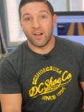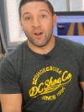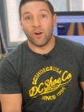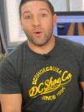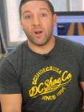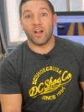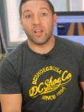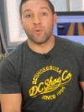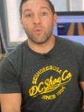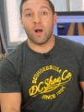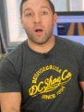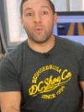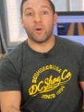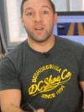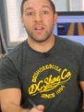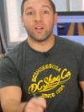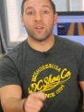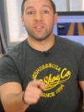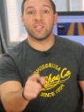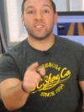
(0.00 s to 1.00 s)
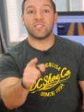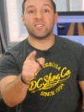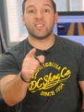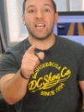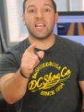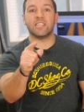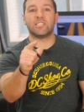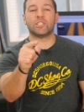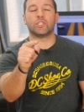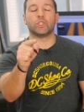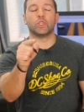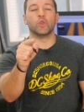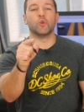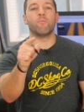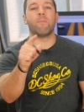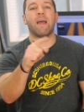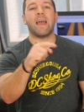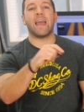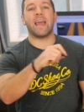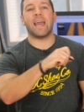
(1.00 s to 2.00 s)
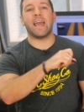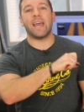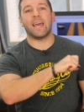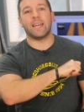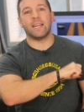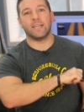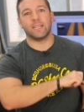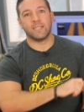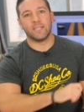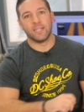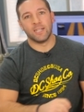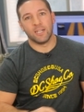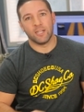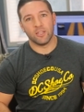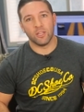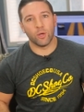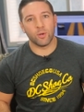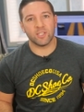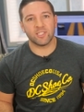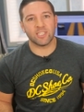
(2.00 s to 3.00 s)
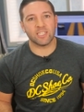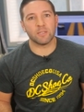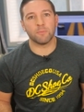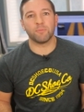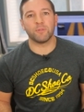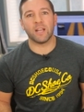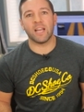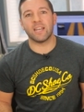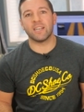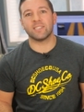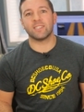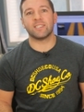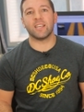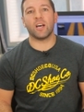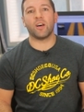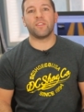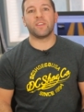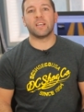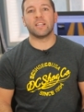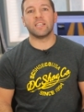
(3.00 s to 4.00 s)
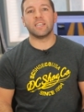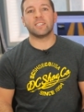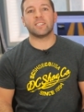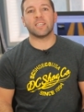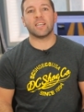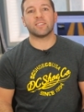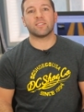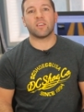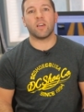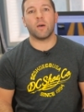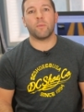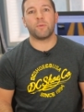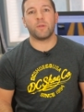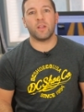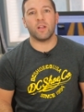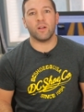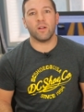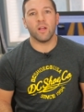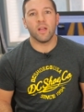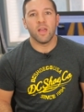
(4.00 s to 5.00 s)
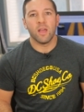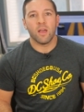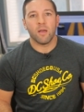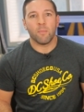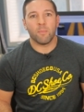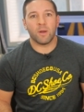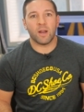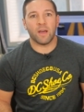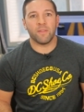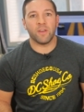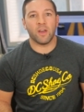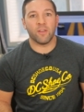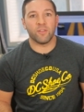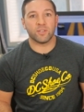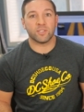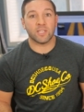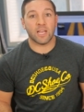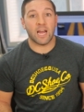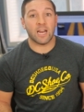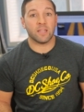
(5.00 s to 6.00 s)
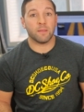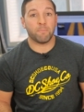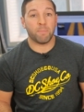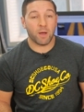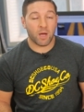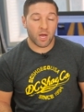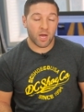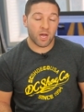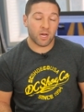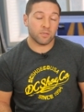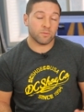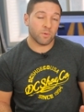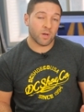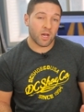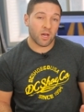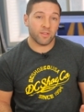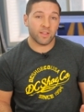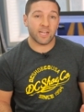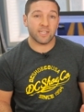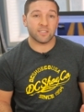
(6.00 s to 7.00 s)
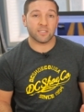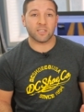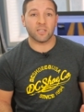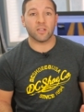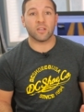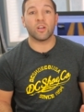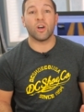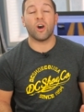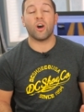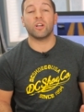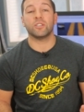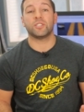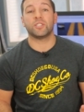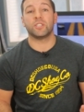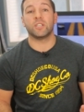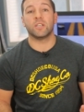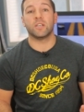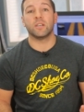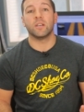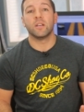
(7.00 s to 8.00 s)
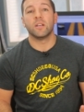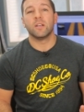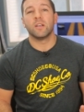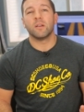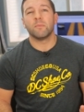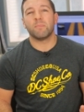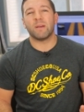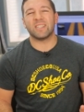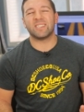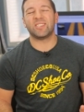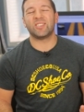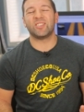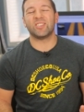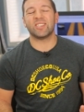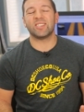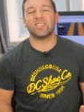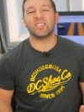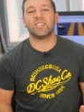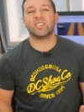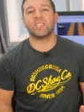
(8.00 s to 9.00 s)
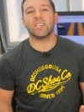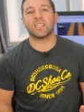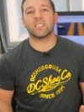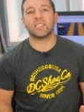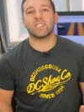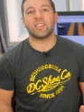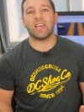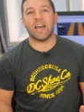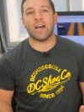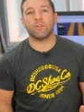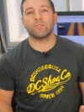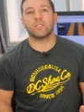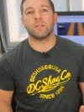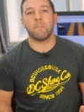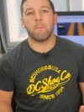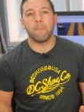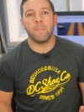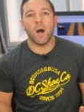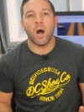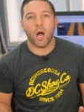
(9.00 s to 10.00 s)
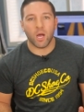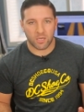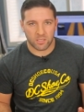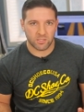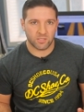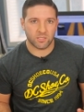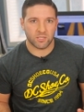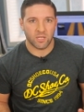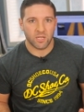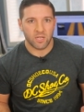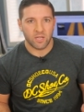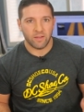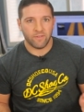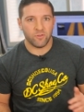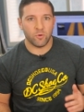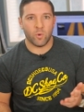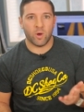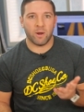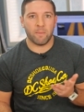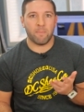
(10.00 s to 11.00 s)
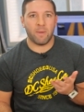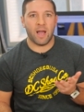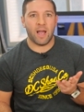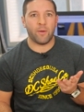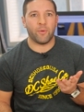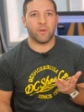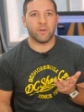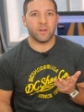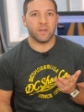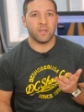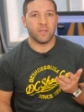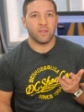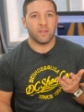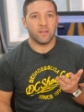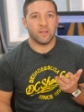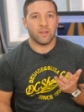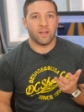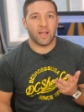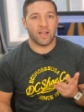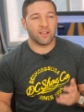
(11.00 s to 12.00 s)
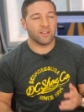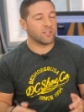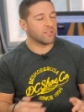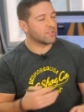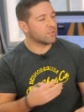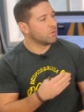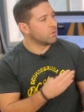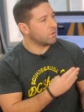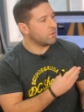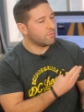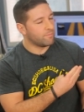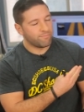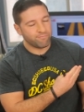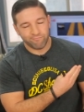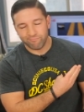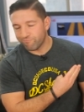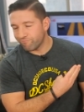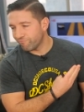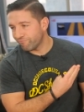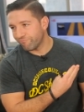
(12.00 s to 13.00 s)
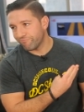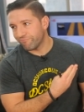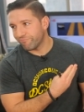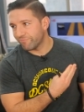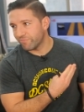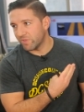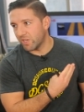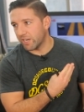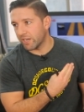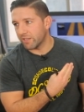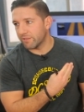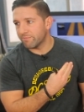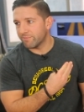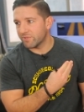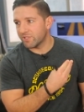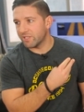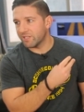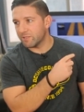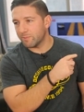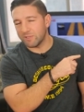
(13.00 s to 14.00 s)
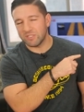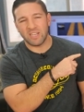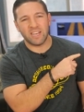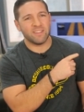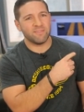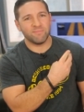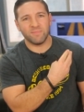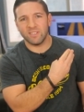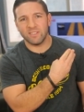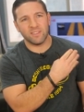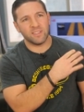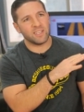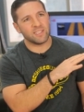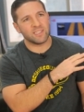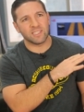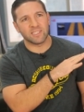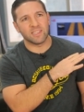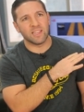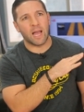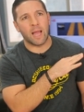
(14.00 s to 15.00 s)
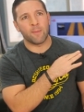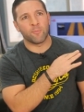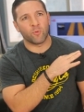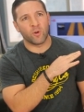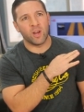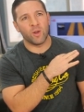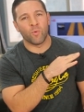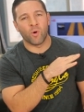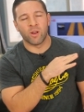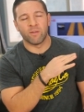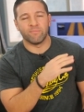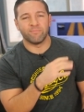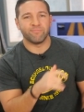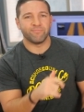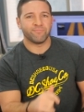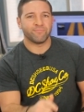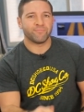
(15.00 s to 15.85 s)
oh, well, uh, you want one here in the States? Too bad. Lotus doesn't plan to sell the Elise S Cup here, but on the other side of the pond, well, that's going to cost you about 66,000 bucks if you want to buy one. I think it looks cool. I like it. I like this lime green one.